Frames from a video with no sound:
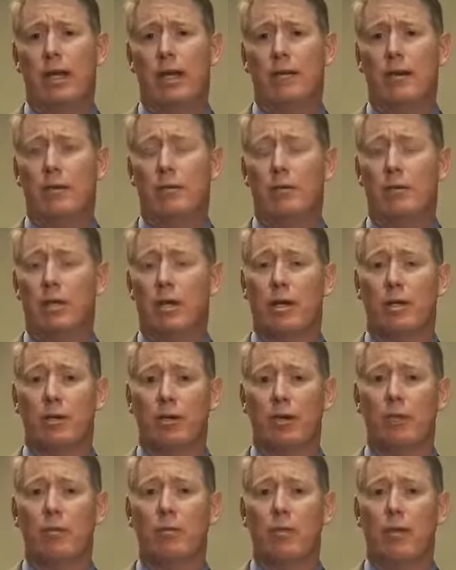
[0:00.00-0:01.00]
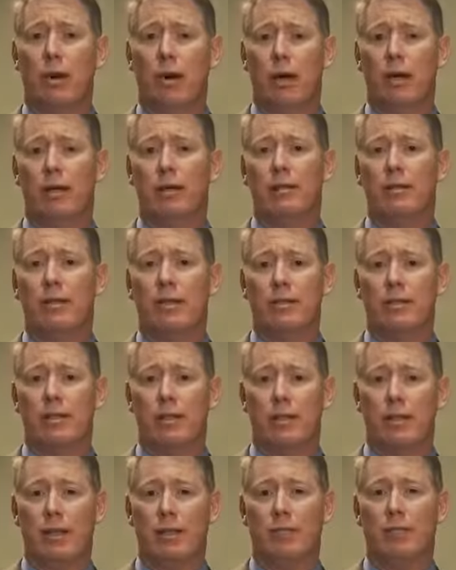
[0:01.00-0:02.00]
And there was only one that
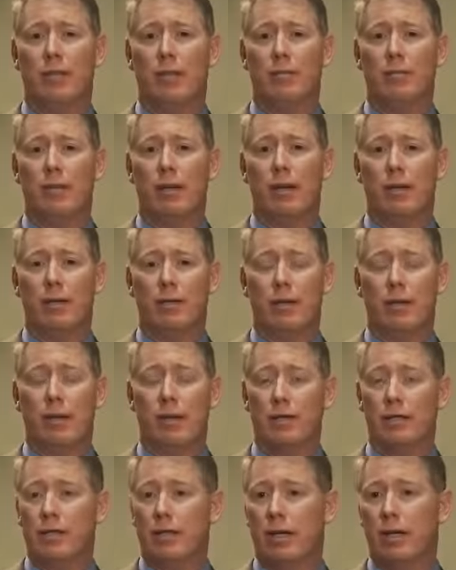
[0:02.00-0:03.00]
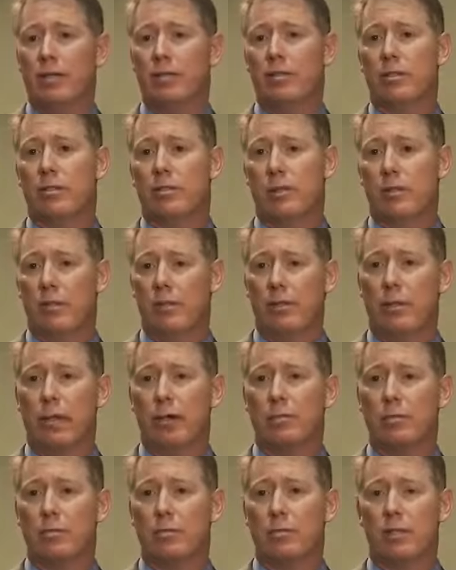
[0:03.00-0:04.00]
said they felt better the next day, so we knew
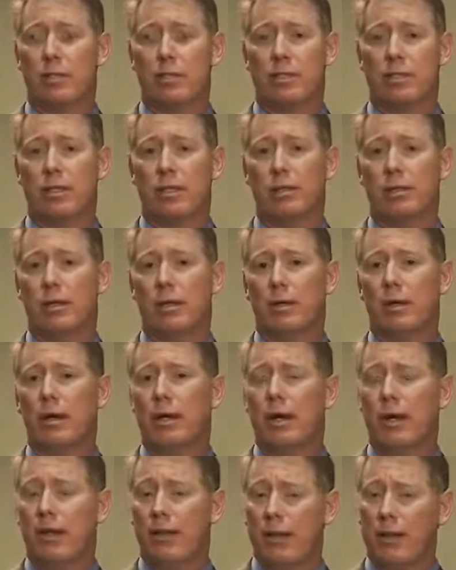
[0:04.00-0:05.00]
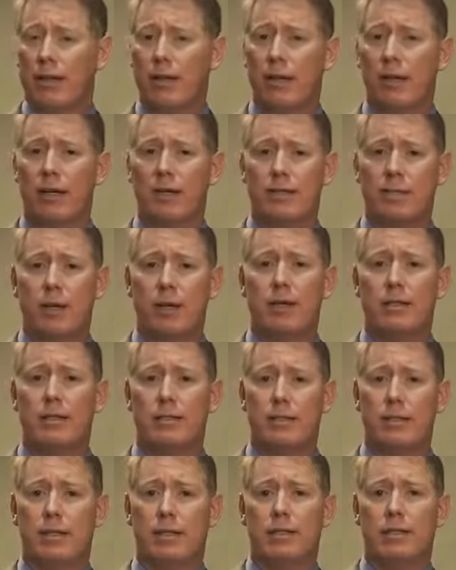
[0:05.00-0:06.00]
that was placebo. And that kind of
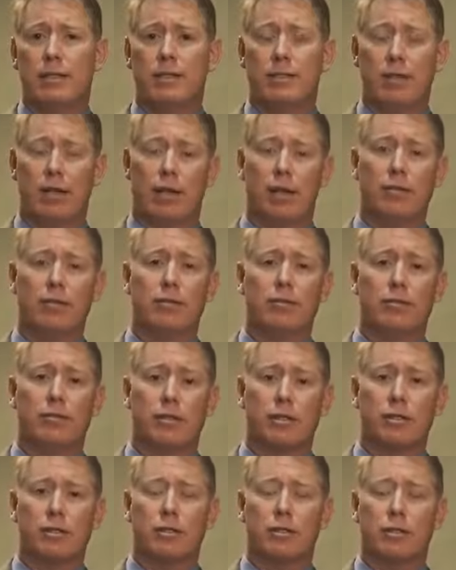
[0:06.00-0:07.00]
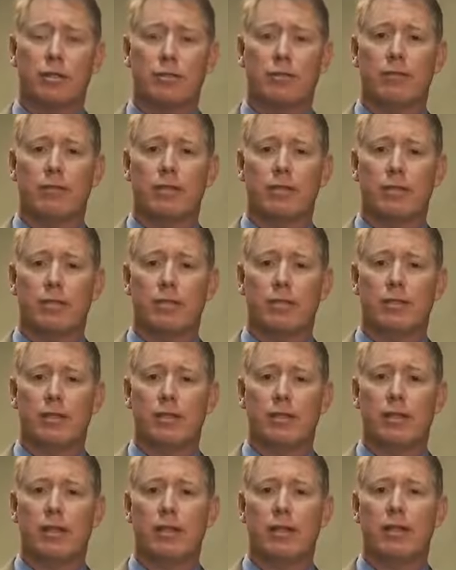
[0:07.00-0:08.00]
made sense. If you have a nutritional
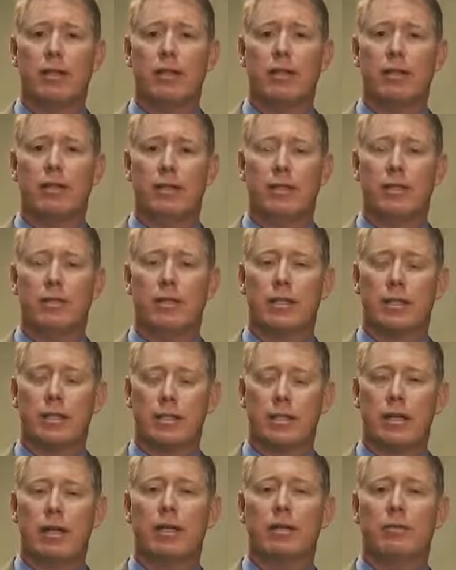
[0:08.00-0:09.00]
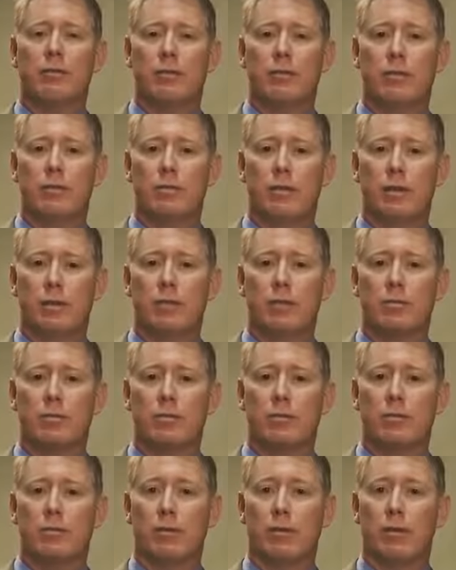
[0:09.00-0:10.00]
deficiency, then it's going to take a few weeks
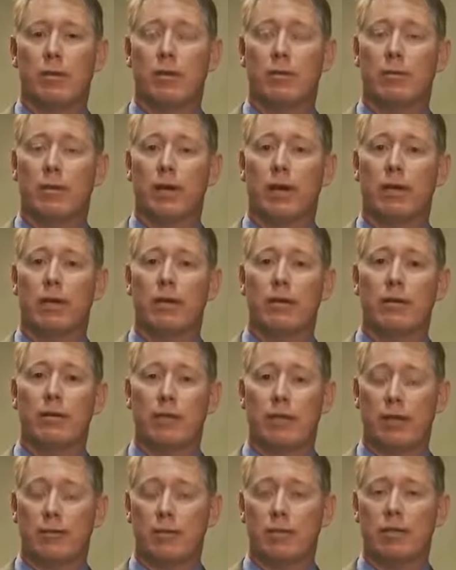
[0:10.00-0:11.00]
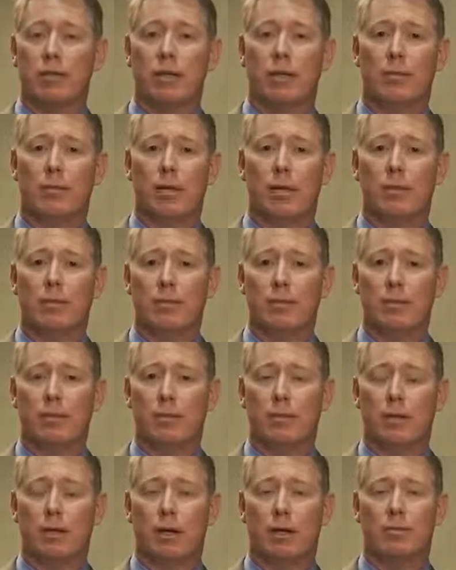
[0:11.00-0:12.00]
before your body levels come up
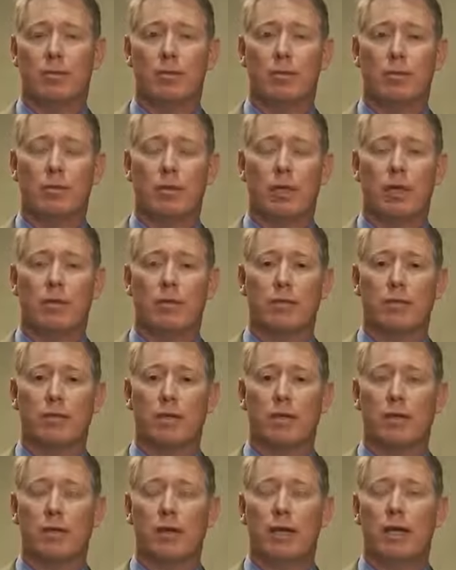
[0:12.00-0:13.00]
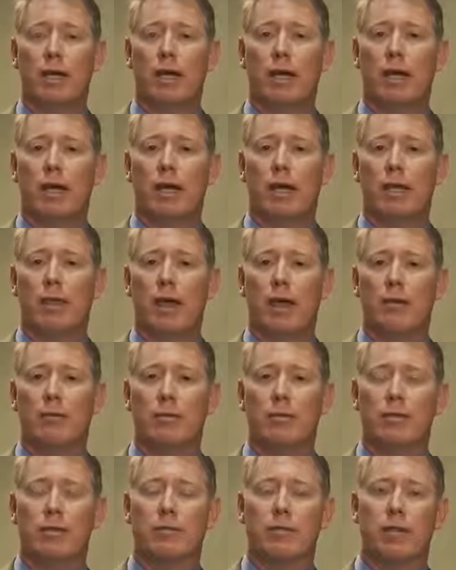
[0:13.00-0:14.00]
to an optimum level. So
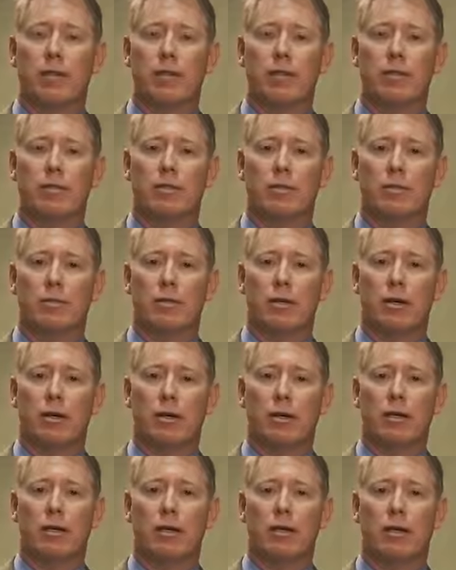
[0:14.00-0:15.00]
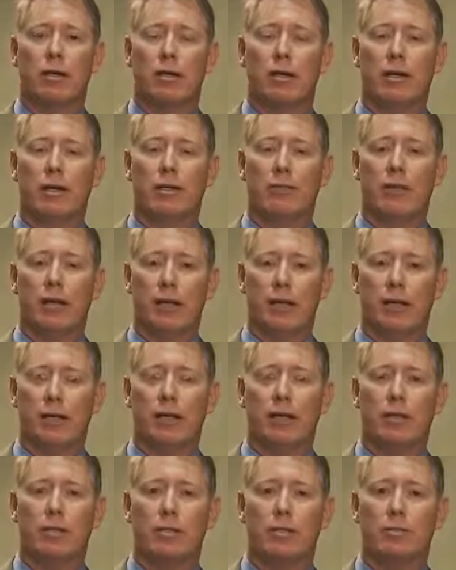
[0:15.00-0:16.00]
that was a very strong
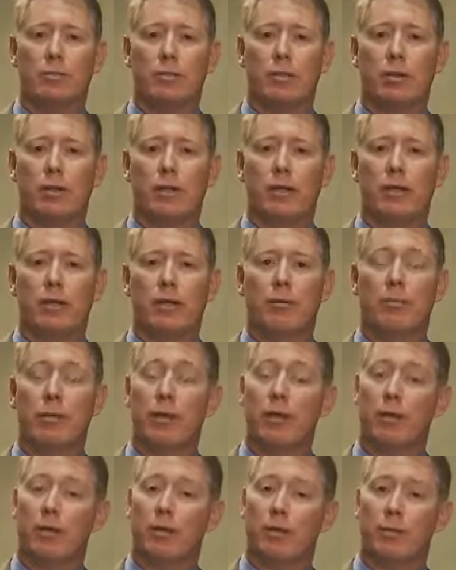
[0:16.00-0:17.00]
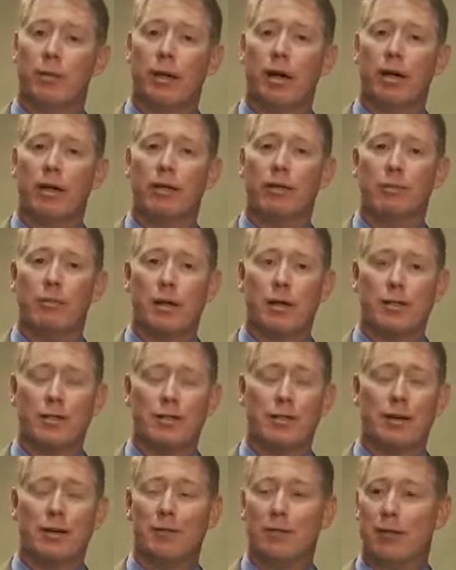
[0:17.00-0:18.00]
validation point. And being on the product
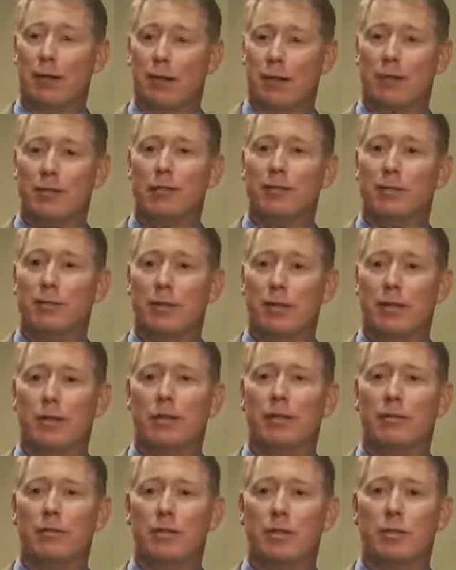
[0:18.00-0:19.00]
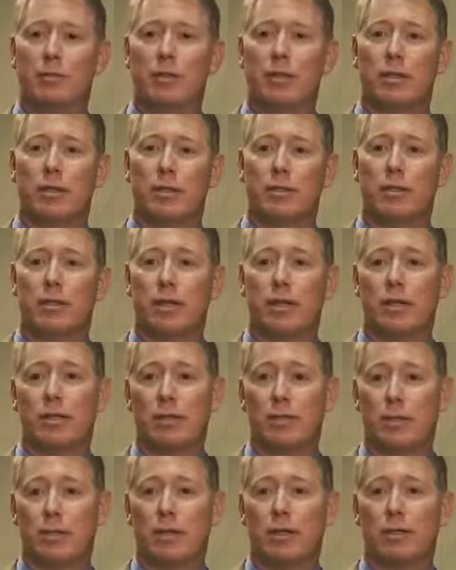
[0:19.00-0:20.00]
myself, I also began to experience
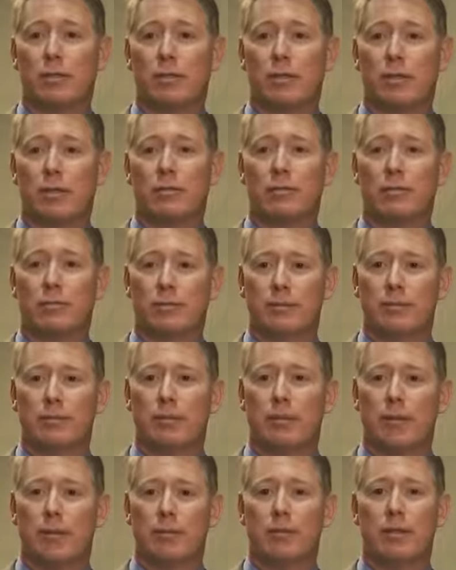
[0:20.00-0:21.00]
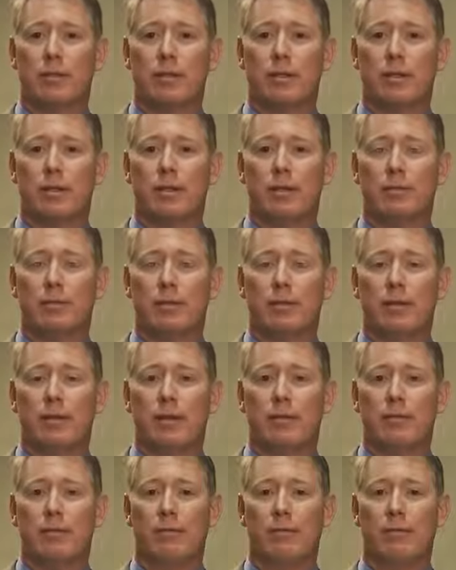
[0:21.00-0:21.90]
that as well. So it was a